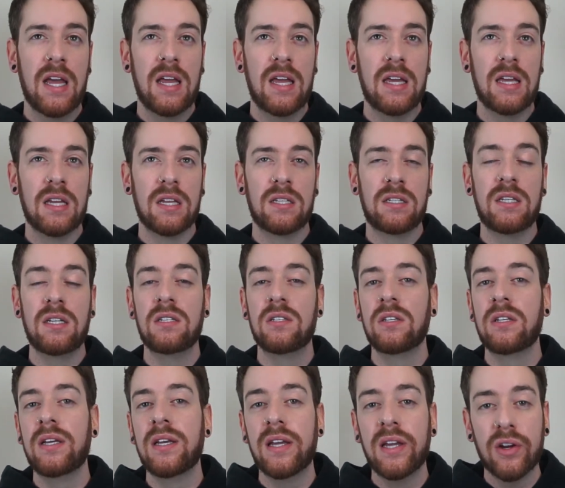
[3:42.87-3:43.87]
is
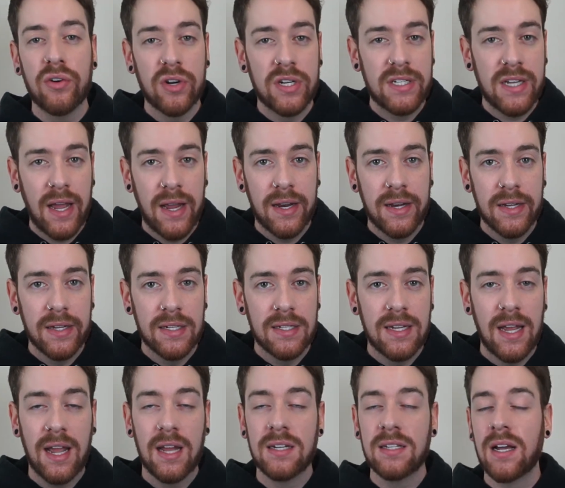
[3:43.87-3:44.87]
easily irritated,
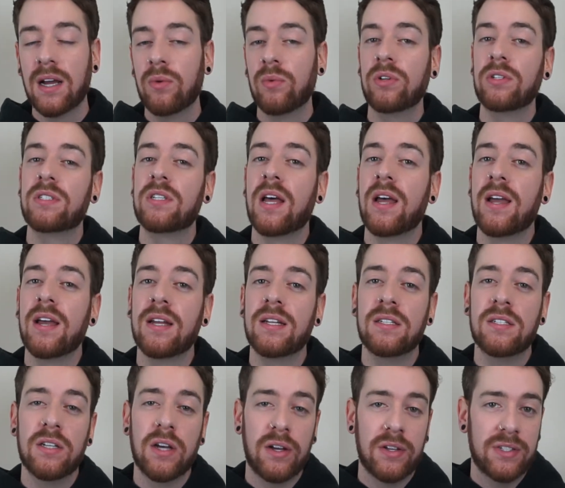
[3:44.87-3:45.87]
and I will say it
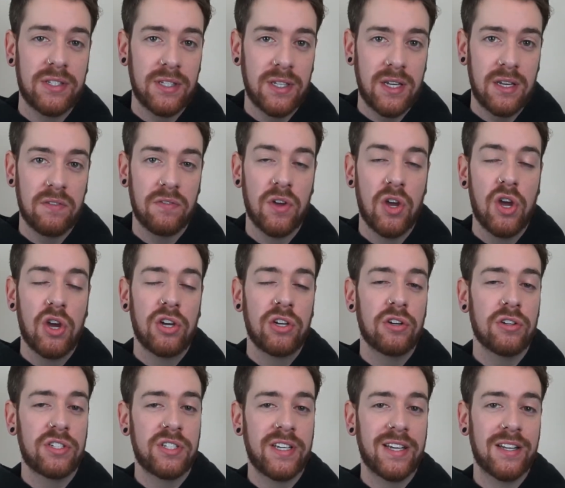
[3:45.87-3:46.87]
does leave
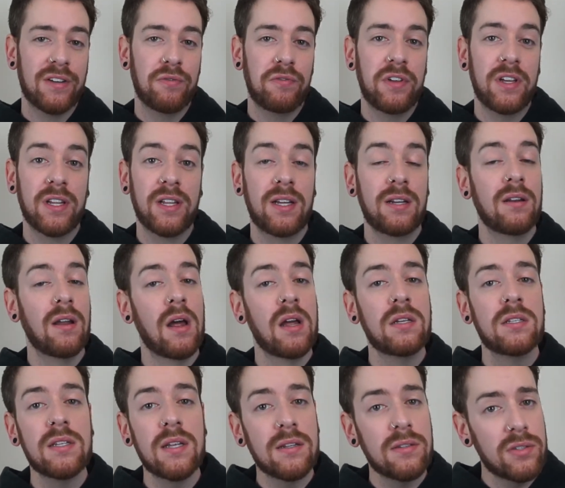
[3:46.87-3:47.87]
your skin feeling
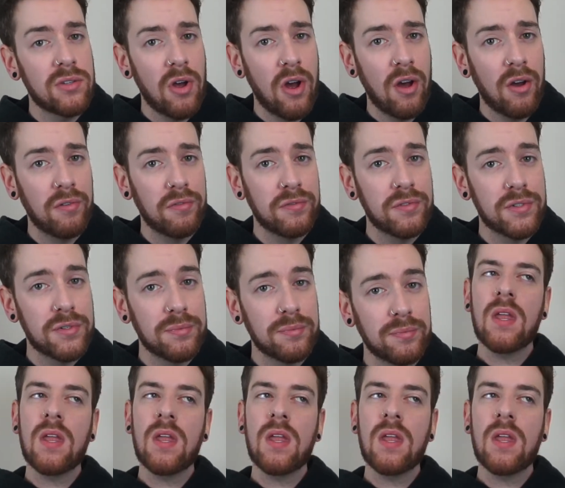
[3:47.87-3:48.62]
nice and soft.